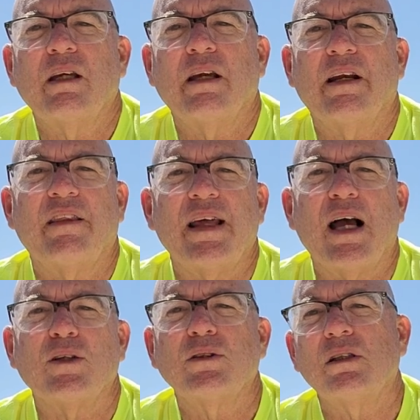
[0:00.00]
at a
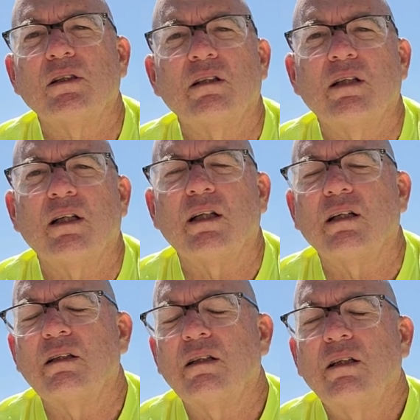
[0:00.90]
thousand uh,
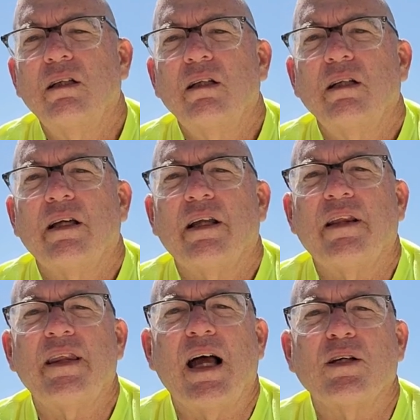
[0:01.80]
at a
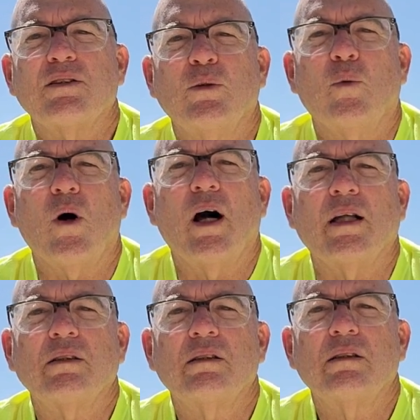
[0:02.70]
thousand
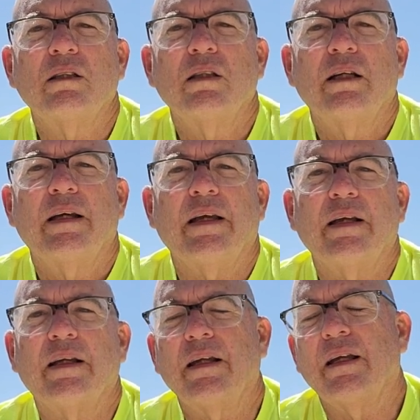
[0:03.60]
watts. And
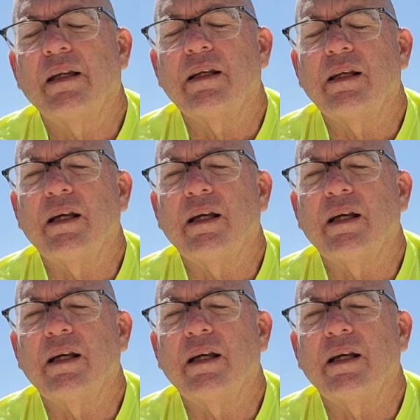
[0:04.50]
again,